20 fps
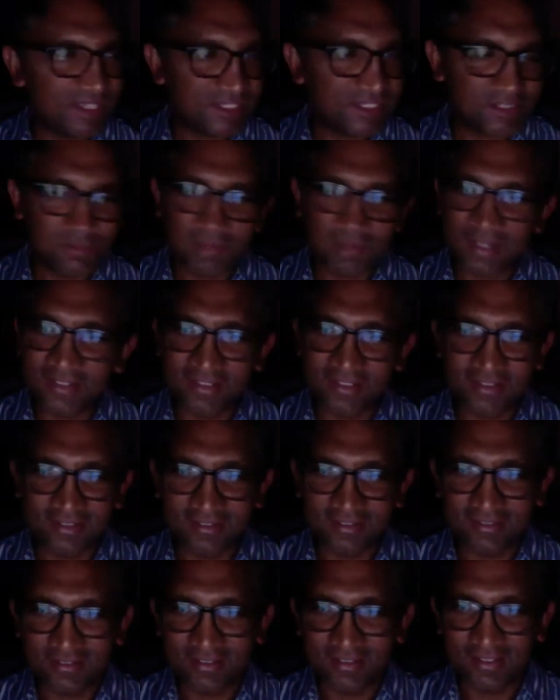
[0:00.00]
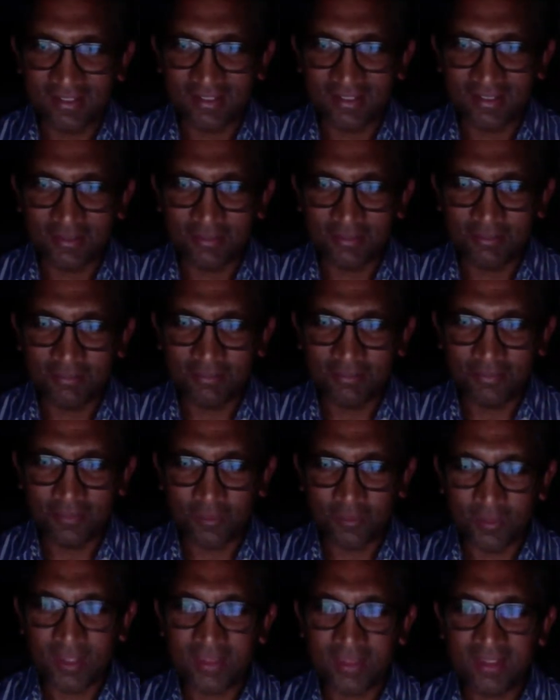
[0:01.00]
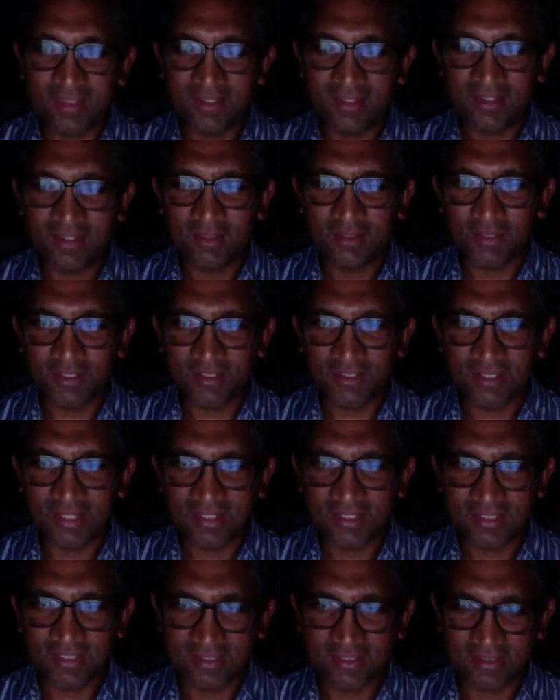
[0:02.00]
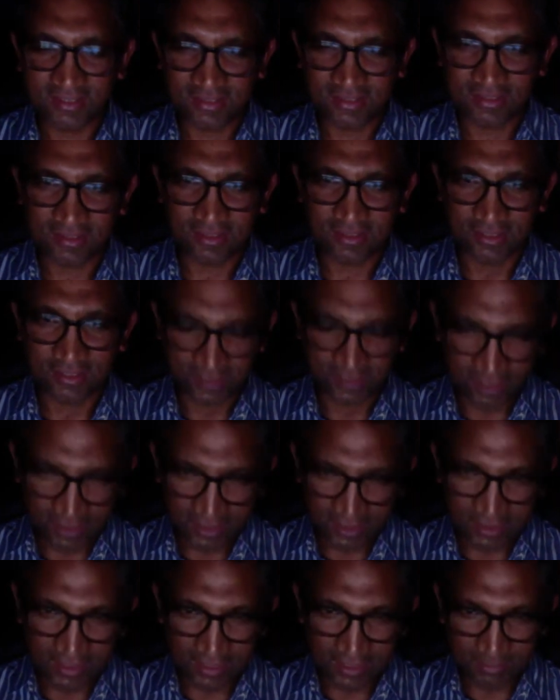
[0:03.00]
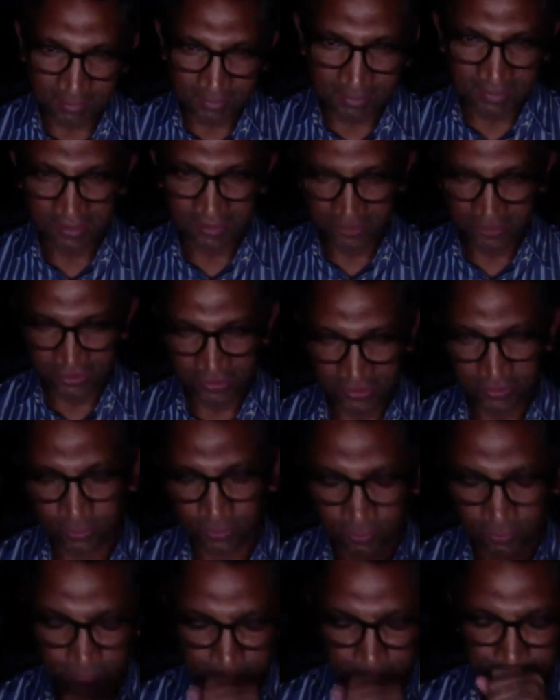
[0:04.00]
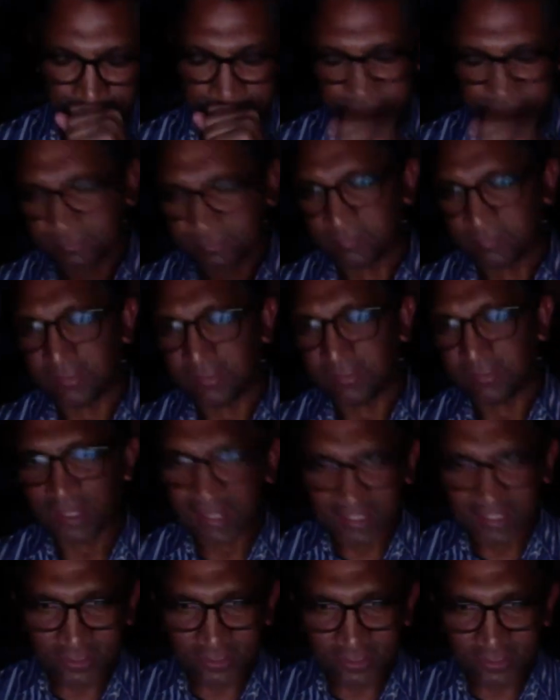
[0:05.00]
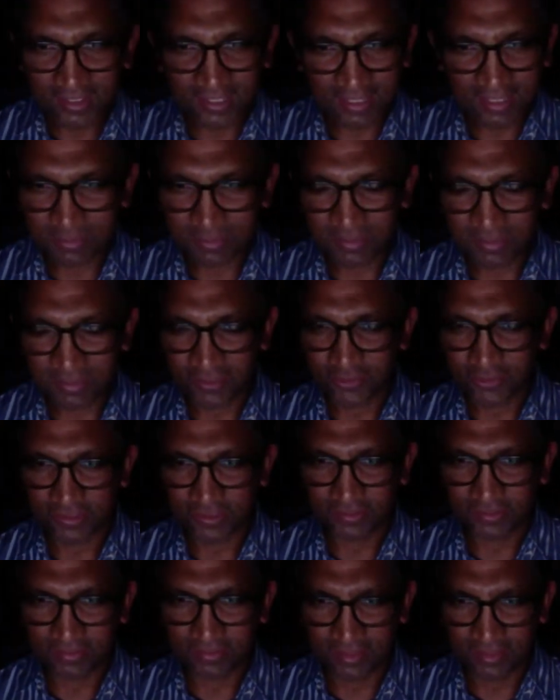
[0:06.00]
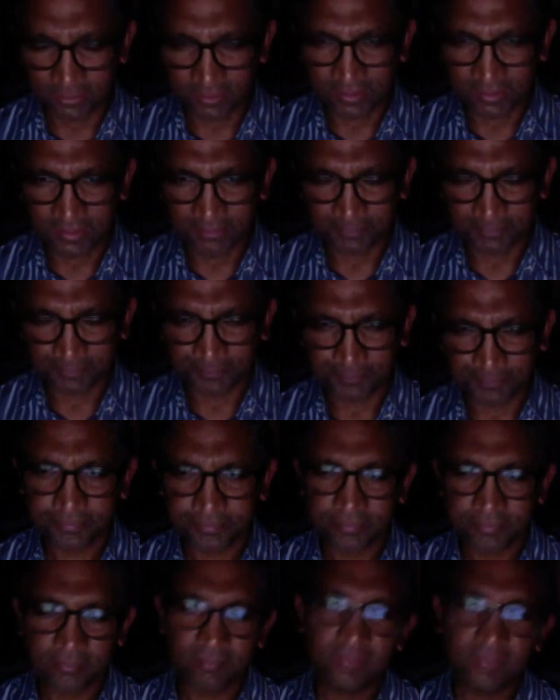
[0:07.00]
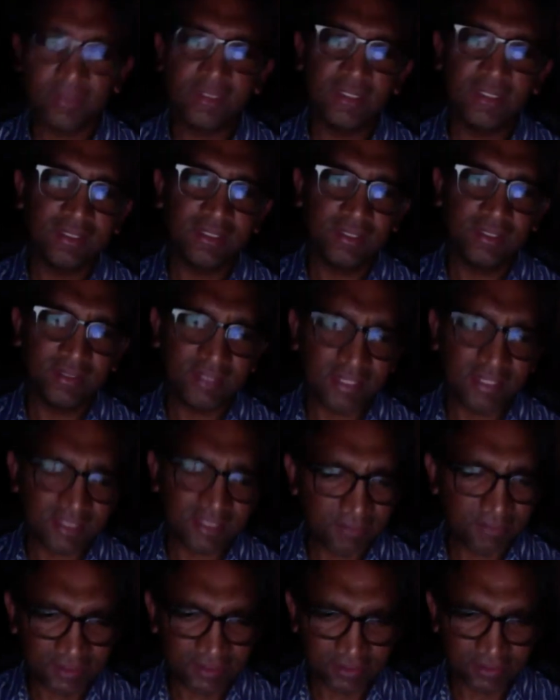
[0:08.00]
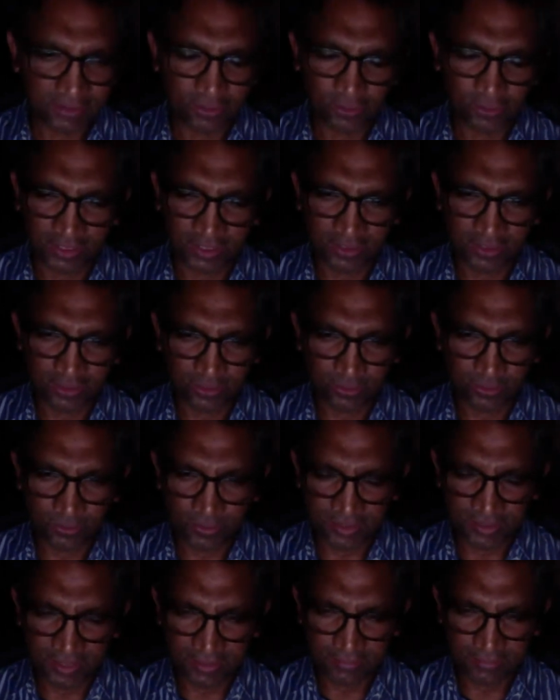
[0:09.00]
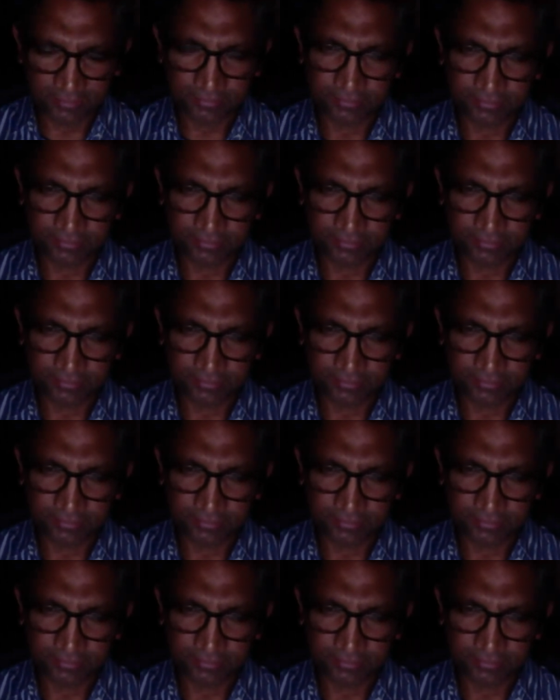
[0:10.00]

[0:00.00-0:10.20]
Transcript: doesn't matter um, mm-hmm. whether the patient has systolic hypertension or diastolic hypertension only, it doesn't matter. You can use,